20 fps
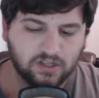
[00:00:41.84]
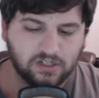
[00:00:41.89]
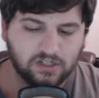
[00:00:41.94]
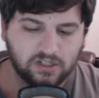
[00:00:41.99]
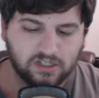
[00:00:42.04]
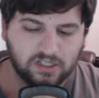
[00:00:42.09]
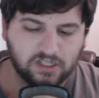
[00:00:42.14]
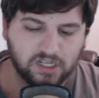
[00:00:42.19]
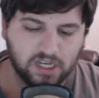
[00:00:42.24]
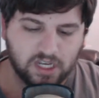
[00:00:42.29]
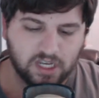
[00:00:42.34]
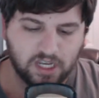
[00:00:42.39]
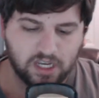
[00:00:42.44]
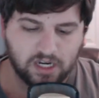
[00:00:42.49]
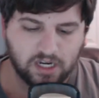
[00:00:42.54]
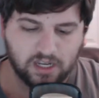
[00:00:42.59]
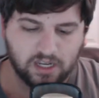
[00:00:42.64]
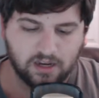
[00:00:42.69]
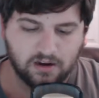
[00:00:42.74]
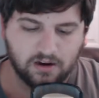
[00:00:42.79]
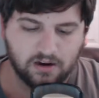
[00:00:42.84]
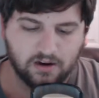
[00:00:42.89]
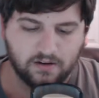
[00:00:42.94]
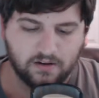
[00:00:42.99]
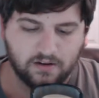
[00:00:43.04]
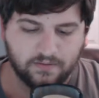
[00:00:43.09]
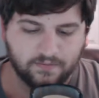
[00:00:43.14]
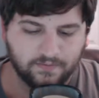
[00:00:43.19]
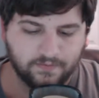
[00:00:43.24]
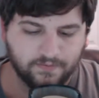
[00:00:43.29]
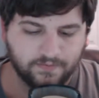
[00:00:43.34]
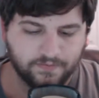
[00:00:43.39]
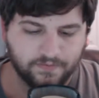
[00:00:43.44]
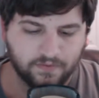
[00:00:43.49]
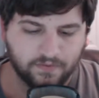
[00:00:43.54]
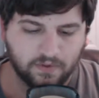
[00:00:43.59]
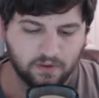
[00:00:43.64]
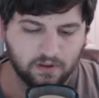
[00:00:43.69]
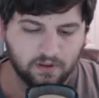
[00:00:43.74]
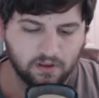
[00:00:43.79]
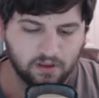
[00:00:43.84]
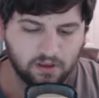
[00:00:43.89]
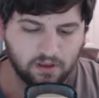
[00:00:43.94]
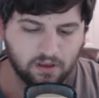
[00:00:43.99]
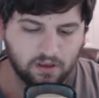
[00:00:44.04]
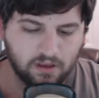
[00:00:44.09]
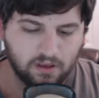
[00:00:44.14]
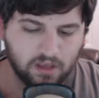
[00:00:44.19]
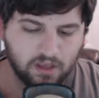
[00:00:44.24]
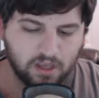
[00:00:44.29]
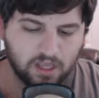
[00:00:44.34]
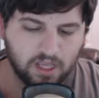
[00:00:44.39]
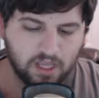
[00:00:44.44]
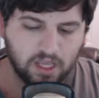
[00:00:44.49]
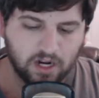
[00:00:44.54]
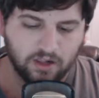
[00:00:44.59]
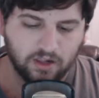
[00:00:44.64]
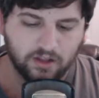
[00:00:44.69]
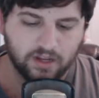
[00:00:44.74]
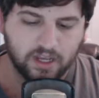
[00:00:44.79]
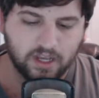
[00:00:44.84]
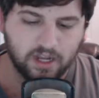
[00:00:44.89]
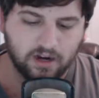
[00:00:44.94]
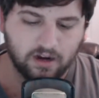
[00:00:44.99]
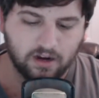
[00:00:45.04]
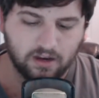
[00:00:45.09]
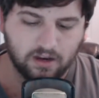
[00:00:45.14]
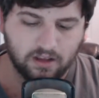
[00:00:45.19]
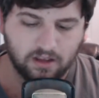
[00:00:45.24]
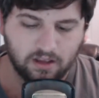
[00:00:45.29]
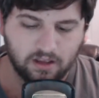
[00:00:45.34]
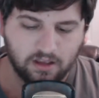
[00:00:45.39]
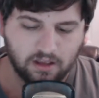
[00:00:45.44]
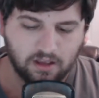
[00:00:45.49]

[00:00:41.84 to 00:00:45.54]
So let's just dig in here and get a look at her.